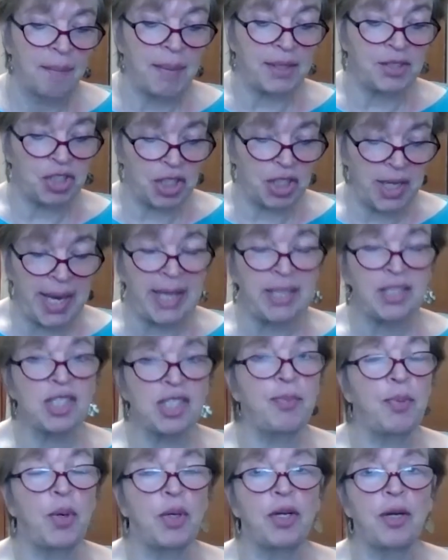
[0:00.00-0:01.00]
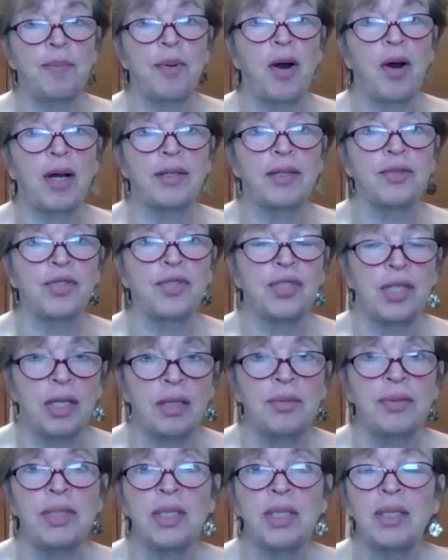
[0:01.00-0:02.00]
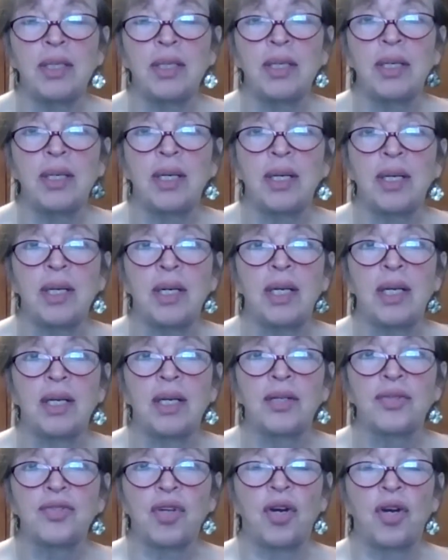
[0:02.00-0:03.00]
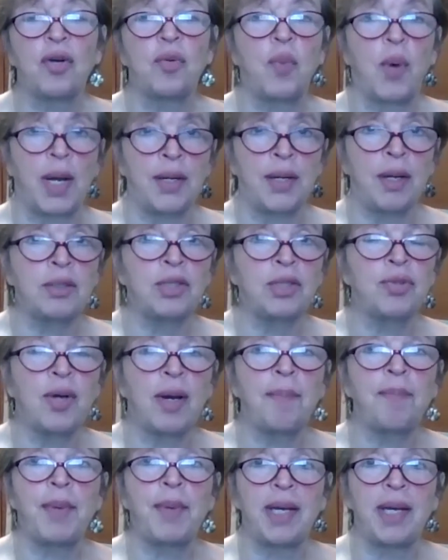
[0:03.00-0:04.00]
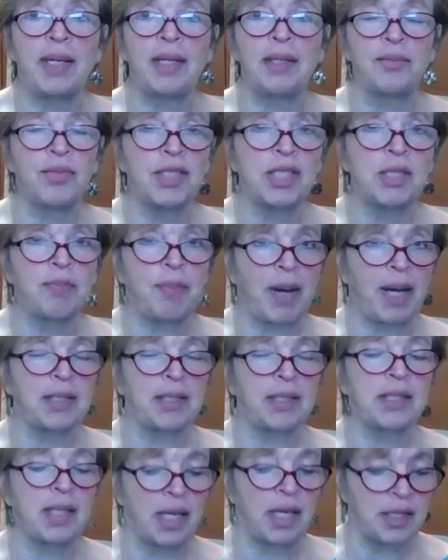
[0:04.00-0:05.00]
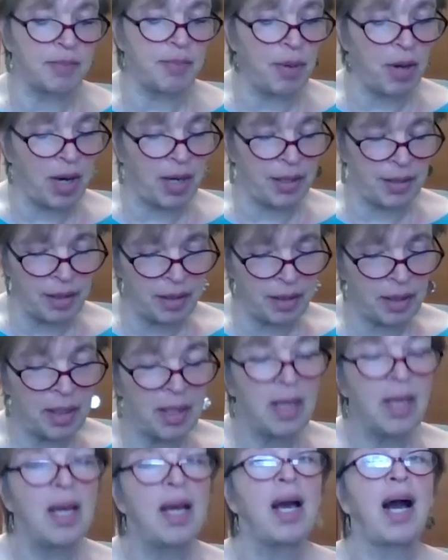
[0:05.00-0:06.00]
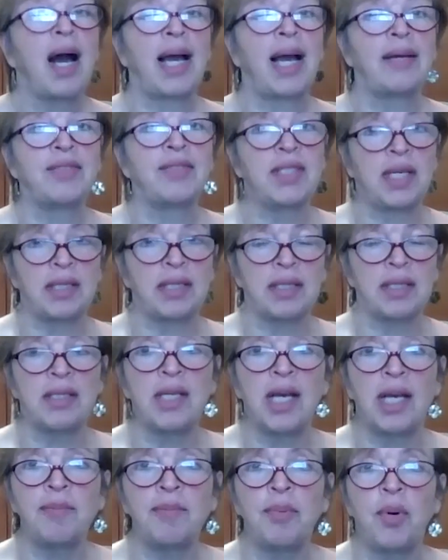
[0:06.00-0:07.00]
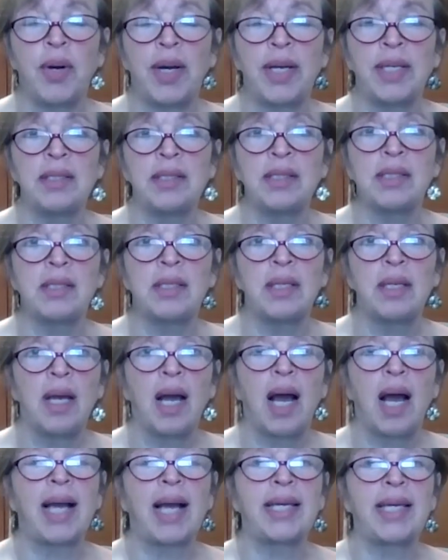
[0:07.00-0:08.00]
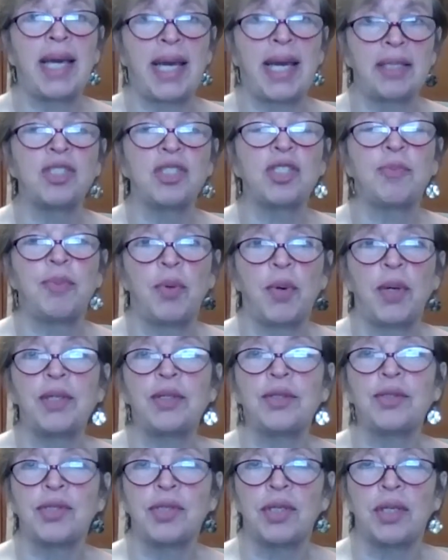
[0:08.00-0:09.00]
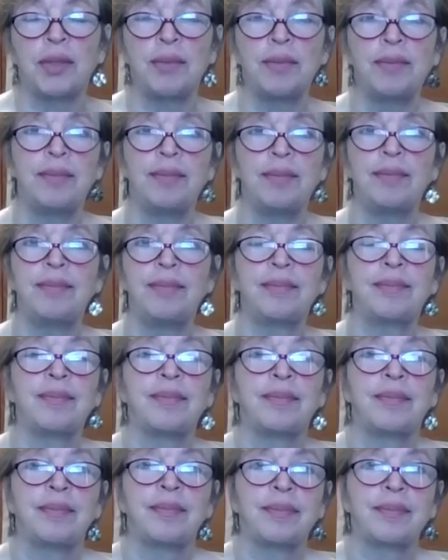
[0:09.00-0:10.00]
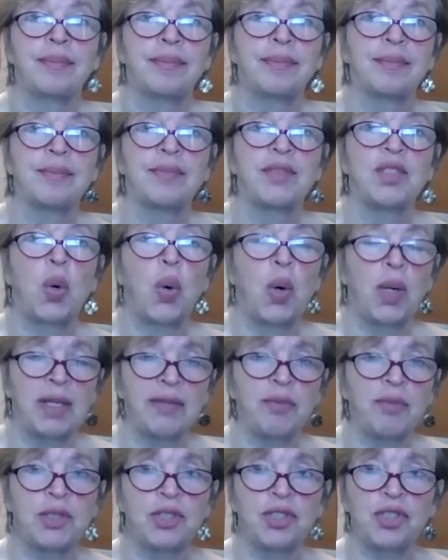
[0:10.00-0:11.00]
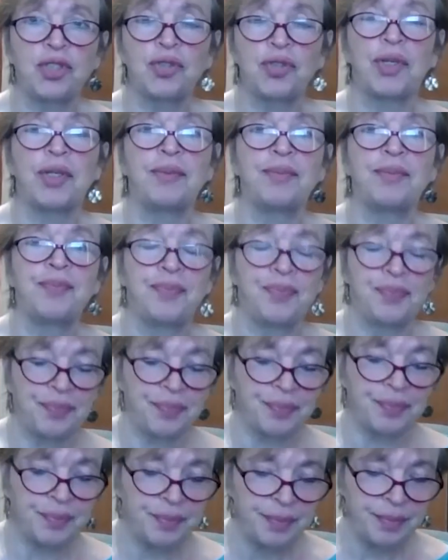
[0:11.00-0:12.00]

But she can't support her partner's suit. No. So her one no trump bid in response says, partner, I have six to 10 points. I can't support your suit. All of which is true. Okay.